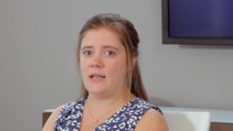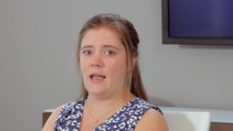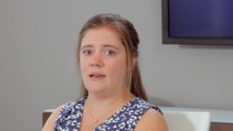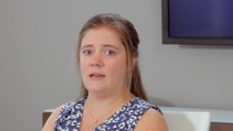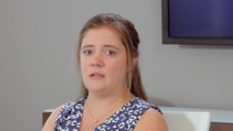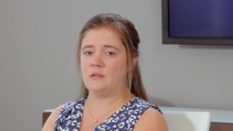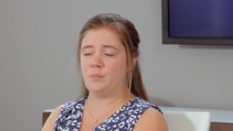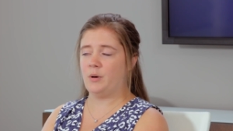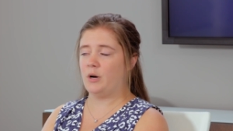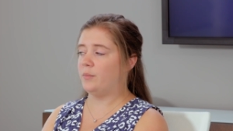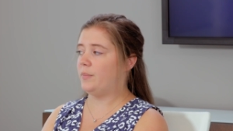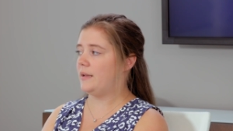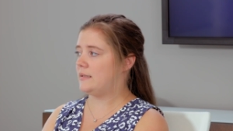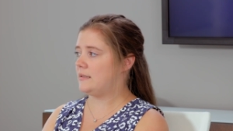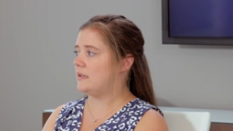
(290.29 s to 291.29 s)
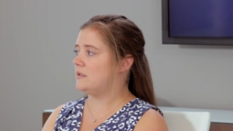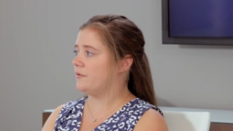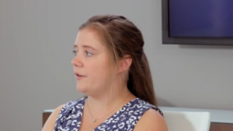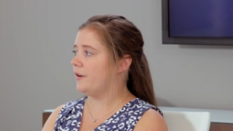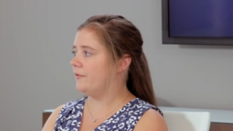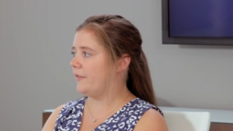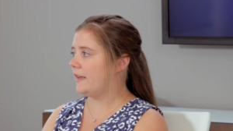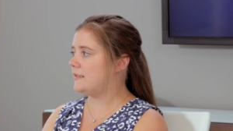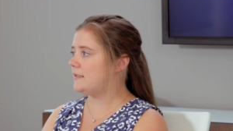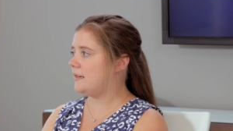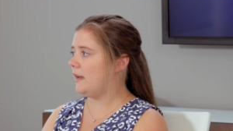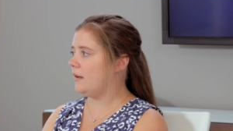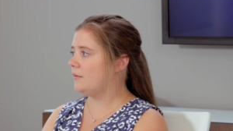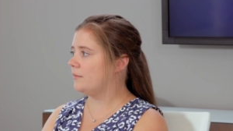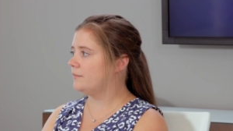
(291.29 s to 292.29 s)
and its purpose is for
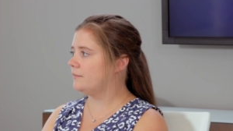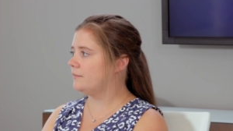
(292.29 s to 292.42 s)
investing.